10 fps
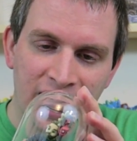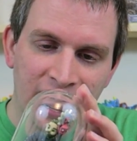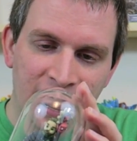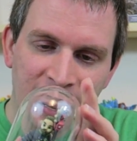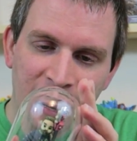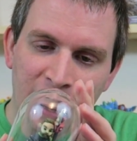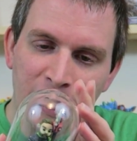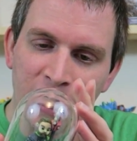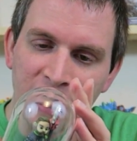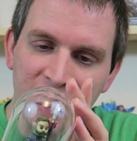And I
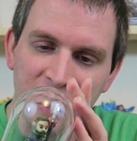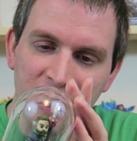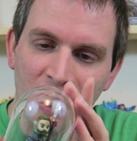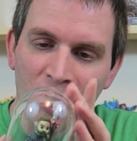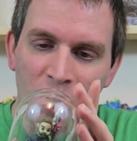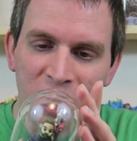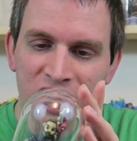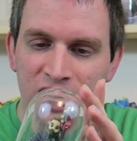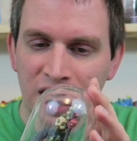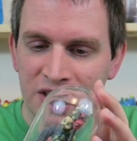really didn't know
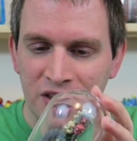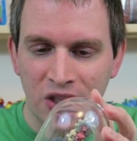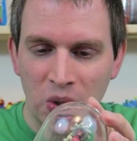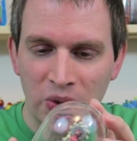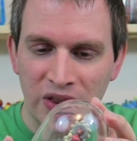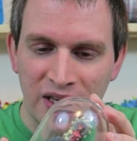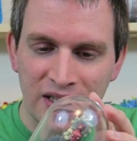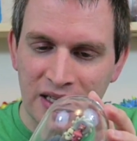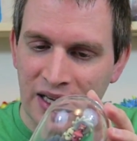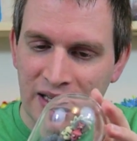which direction to go with
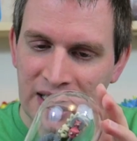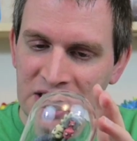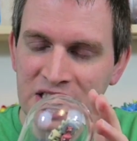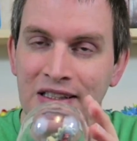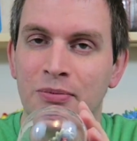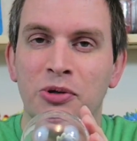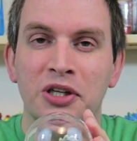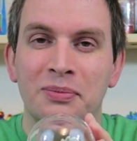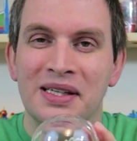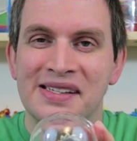it. And I just started
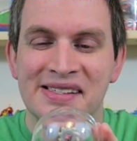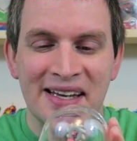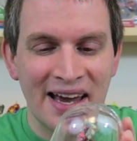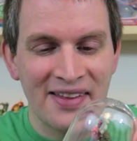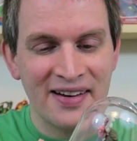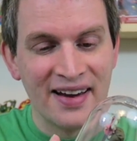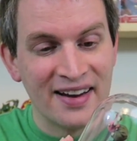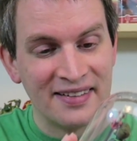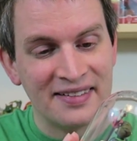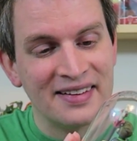putting pieces together,
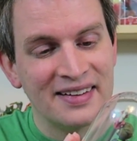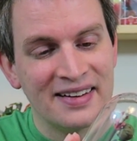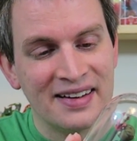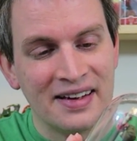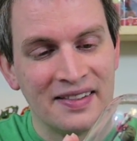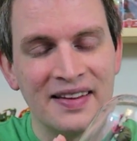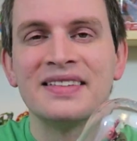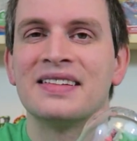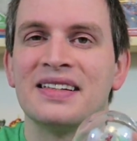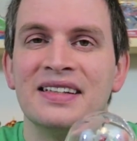and
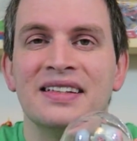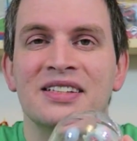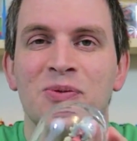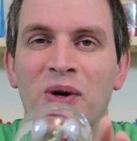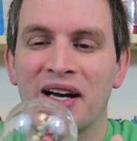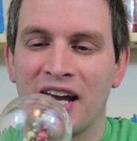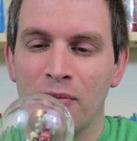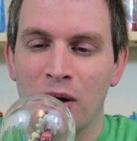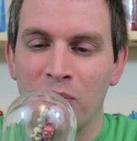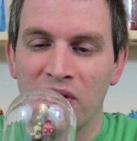this is what I
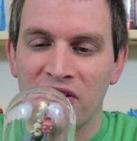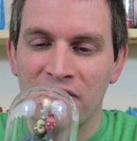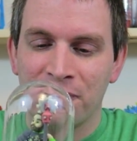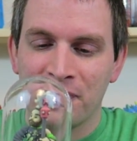came up with.